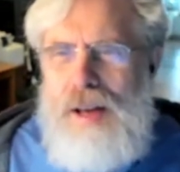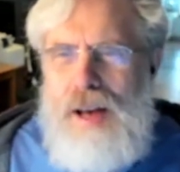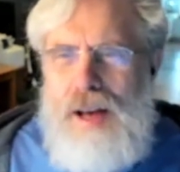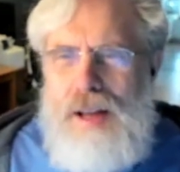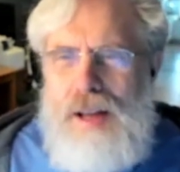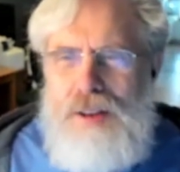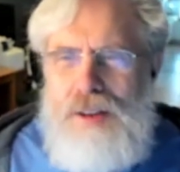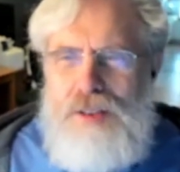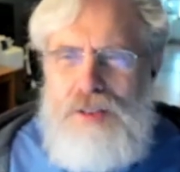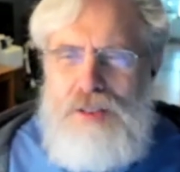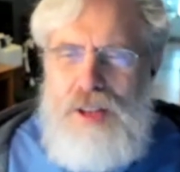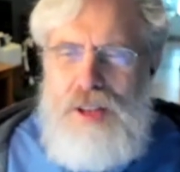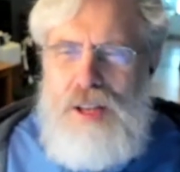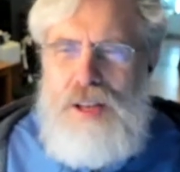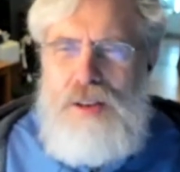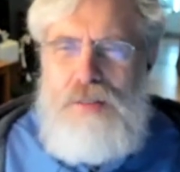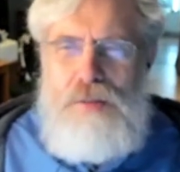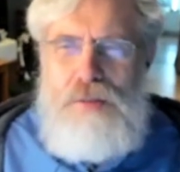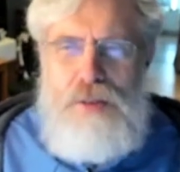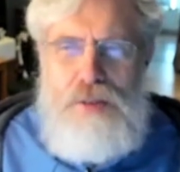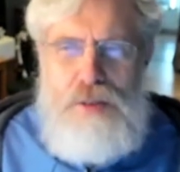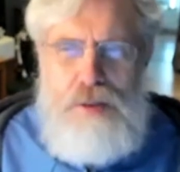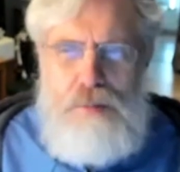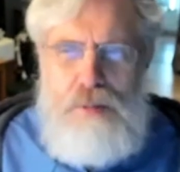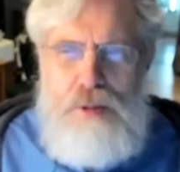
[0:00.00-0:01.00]
I decided
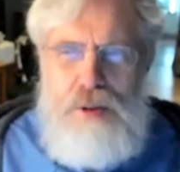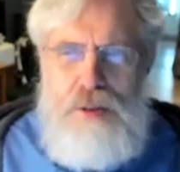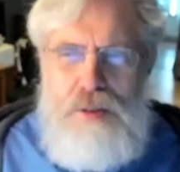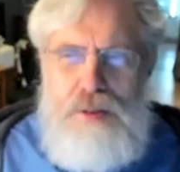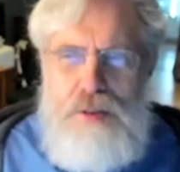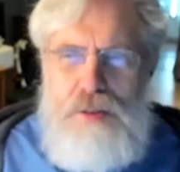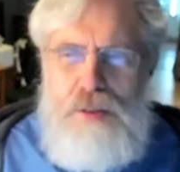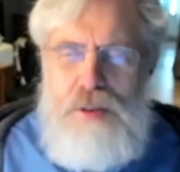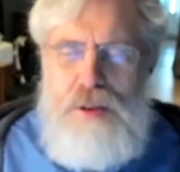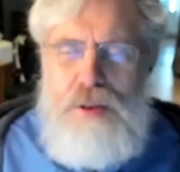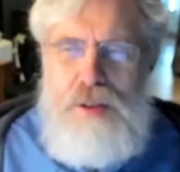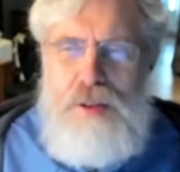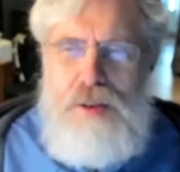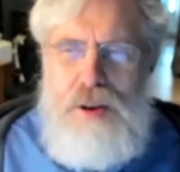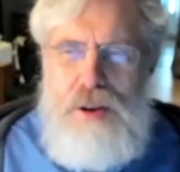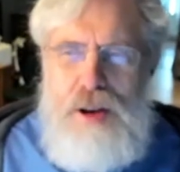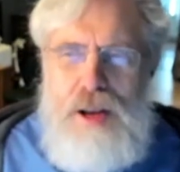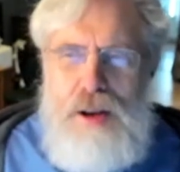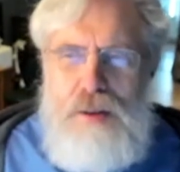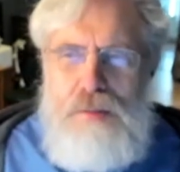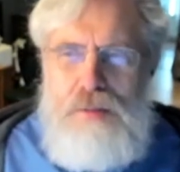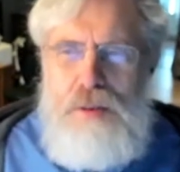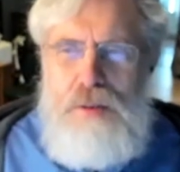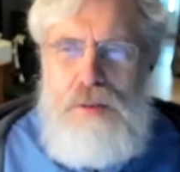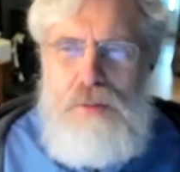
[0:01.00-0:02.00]
for some reason or other
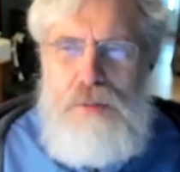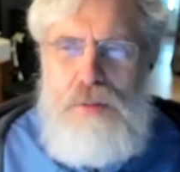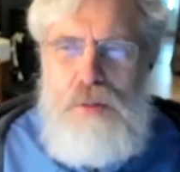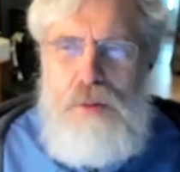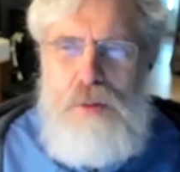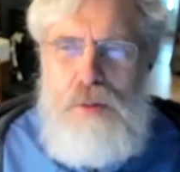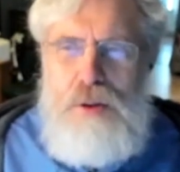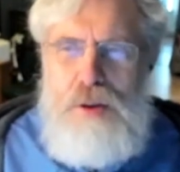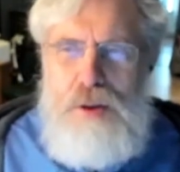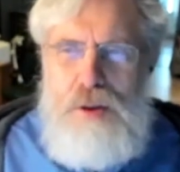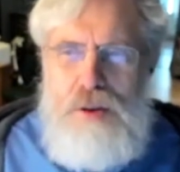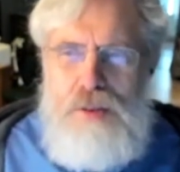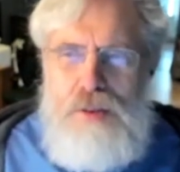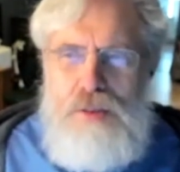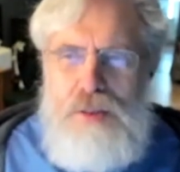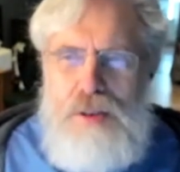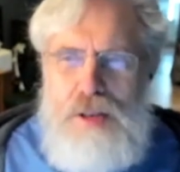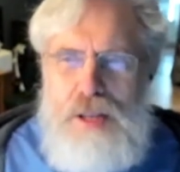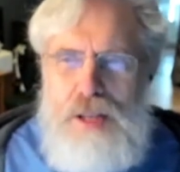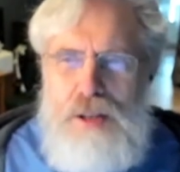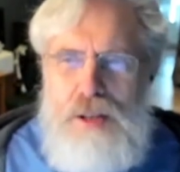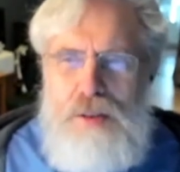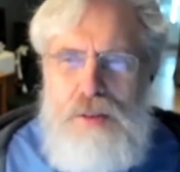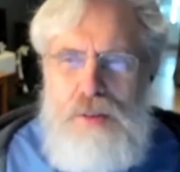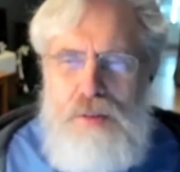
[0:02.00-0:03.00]
after four years at
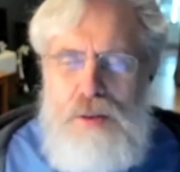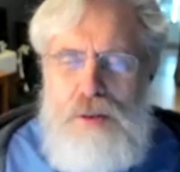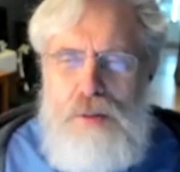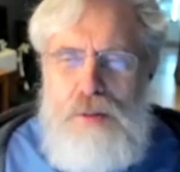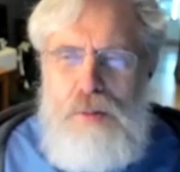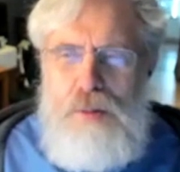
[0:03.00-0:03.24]
Andover,